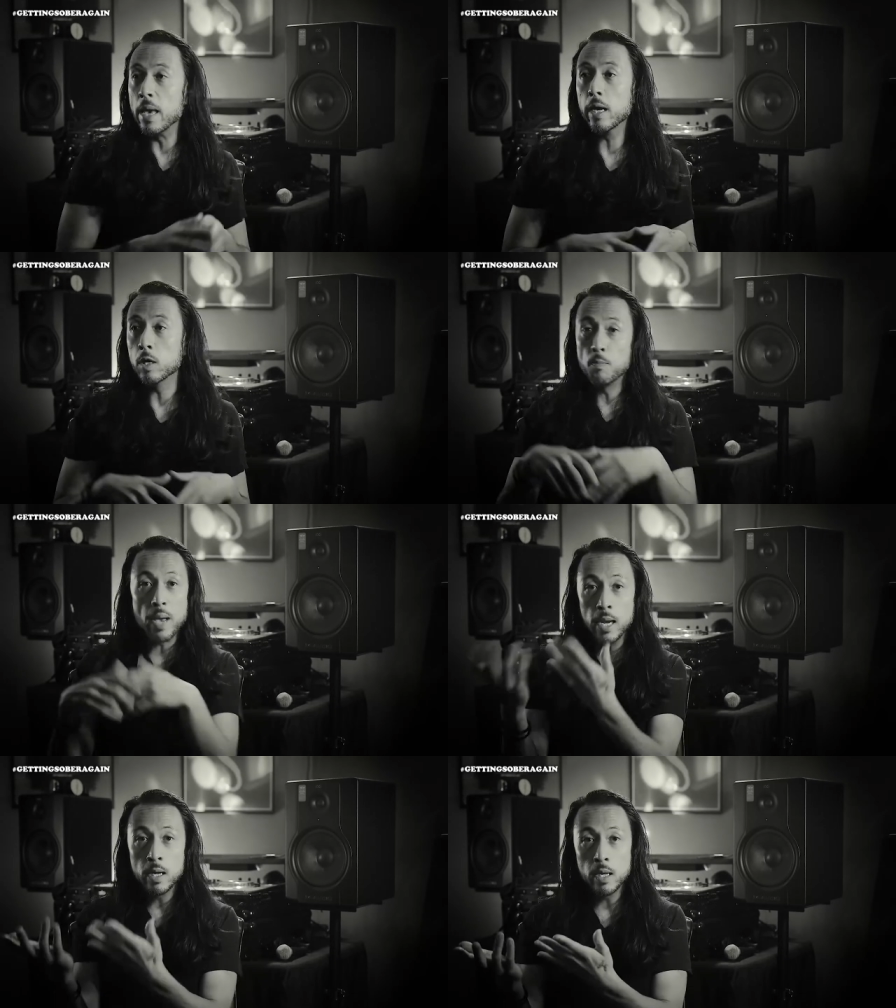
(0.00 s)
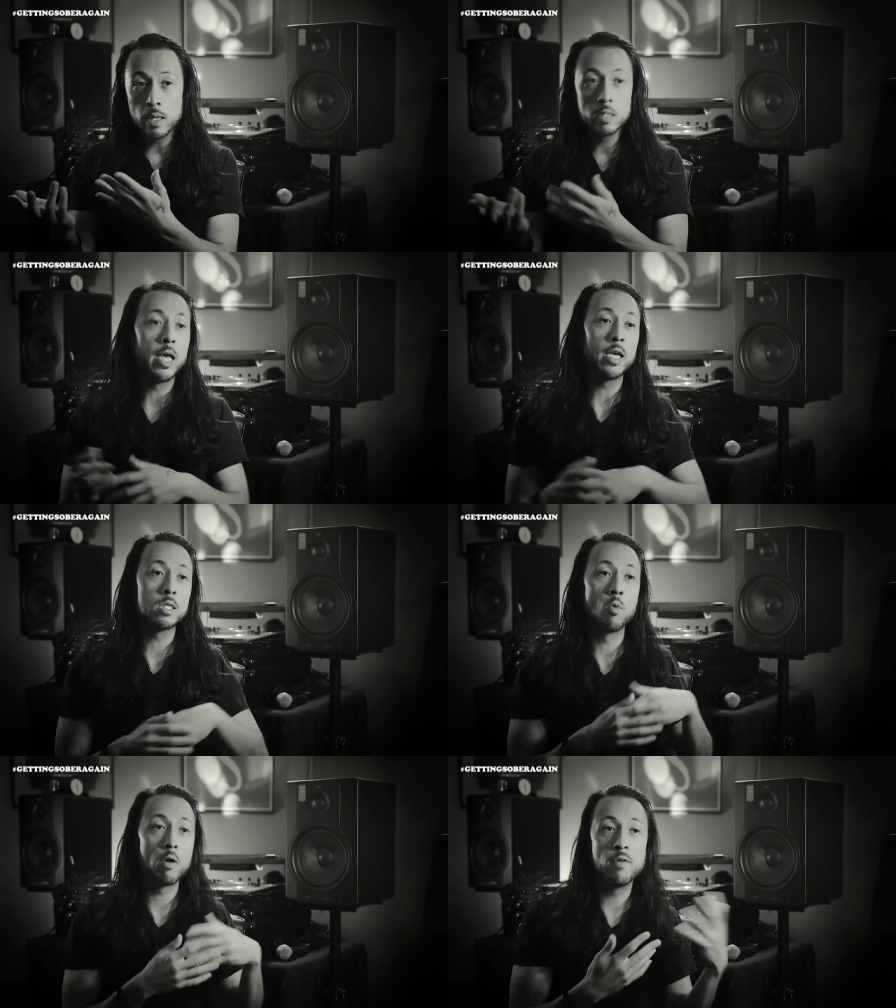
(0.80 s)
make a new painting, take
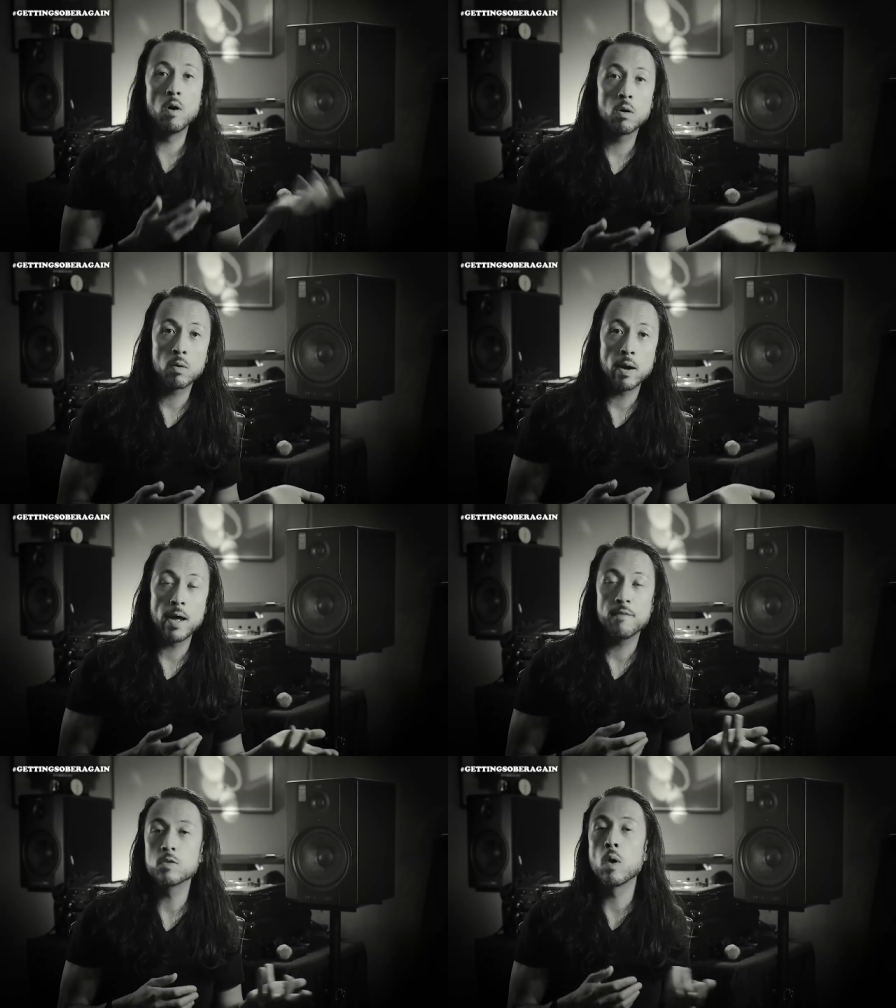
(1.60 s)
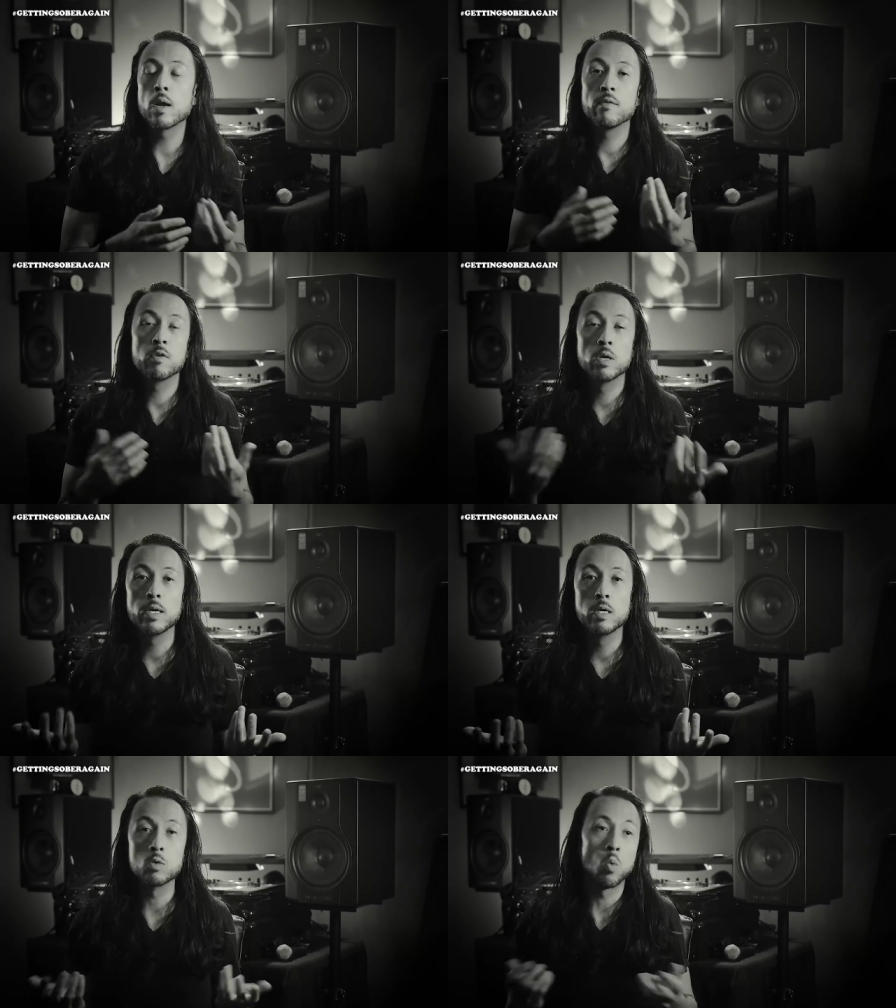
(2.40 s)
some more photographs, whatever it
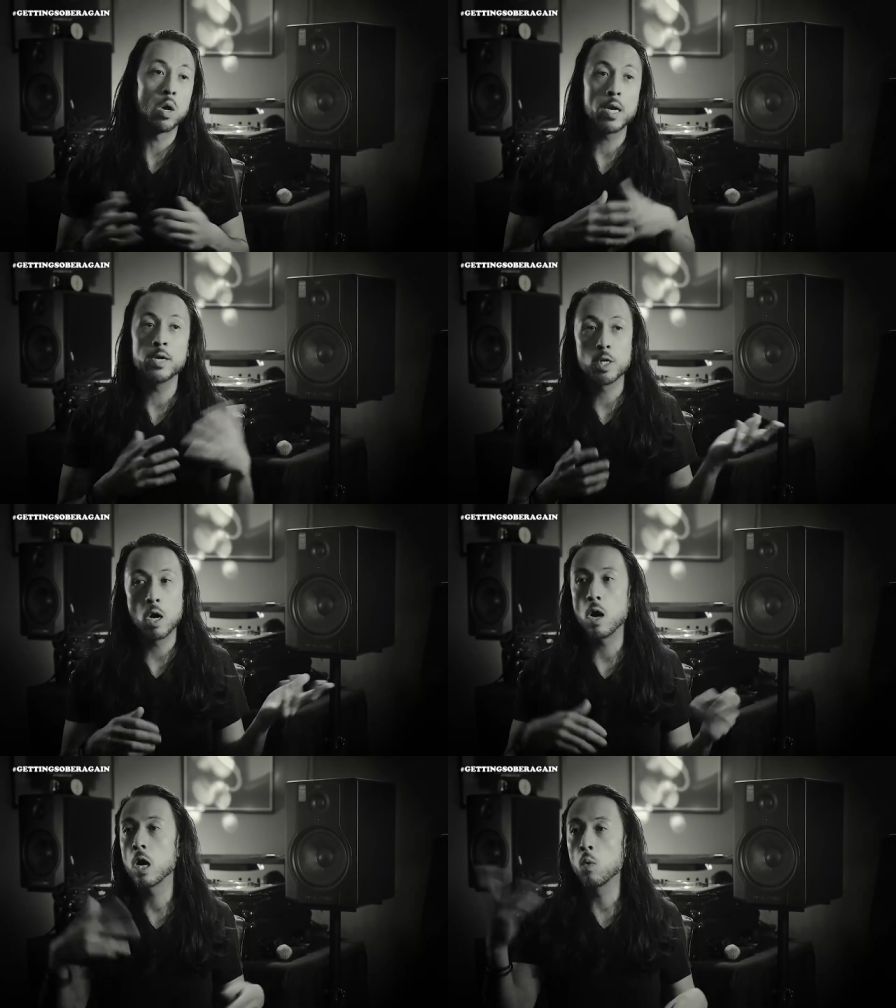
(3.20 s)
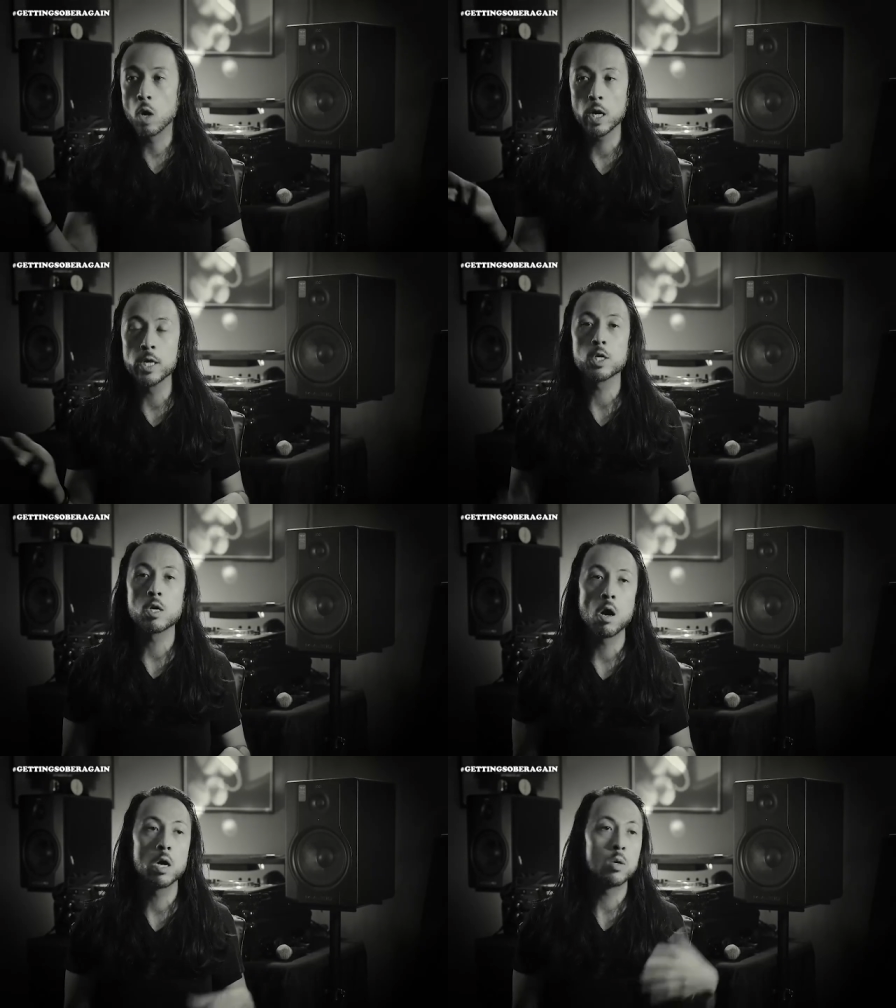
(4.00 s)
is, work on your car, work on your
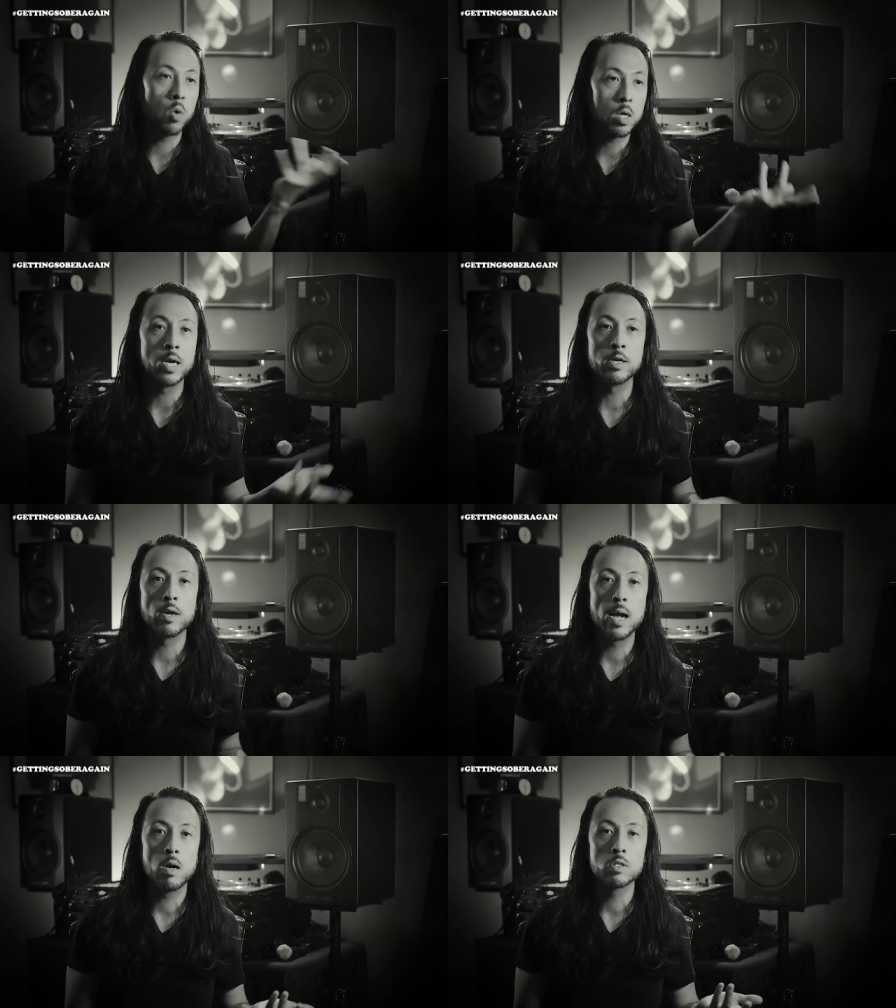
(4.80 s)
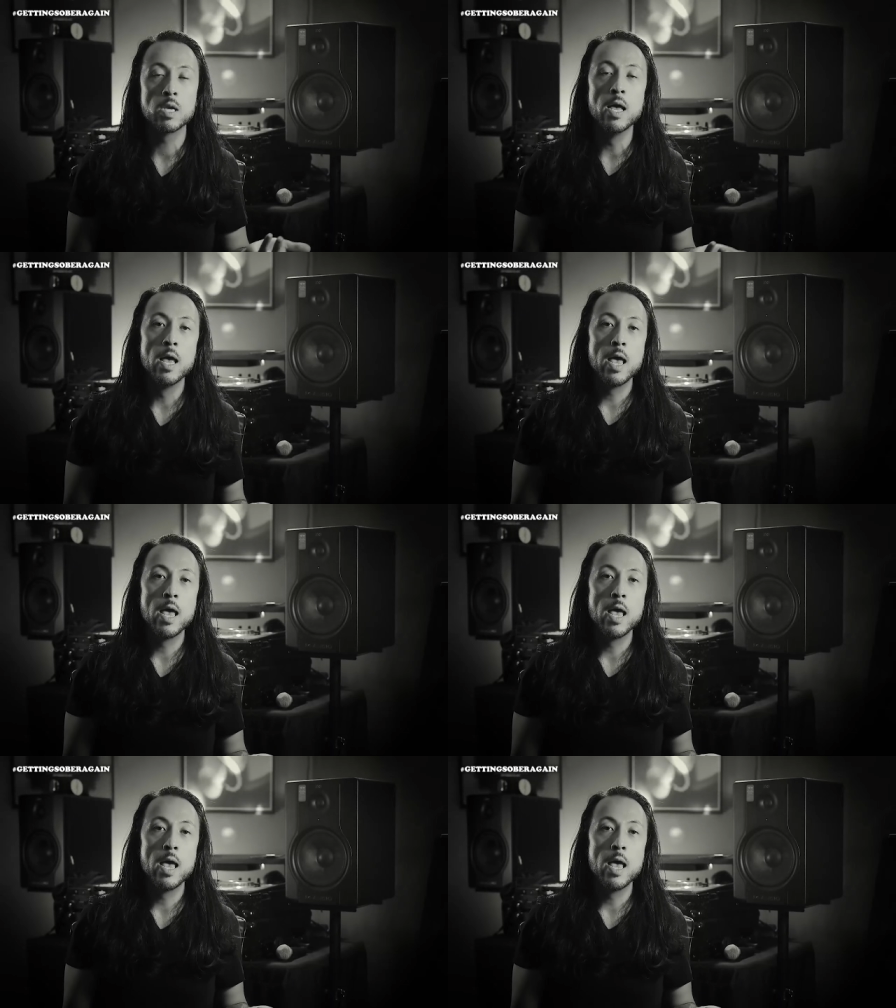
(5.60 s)
garden, work on your house.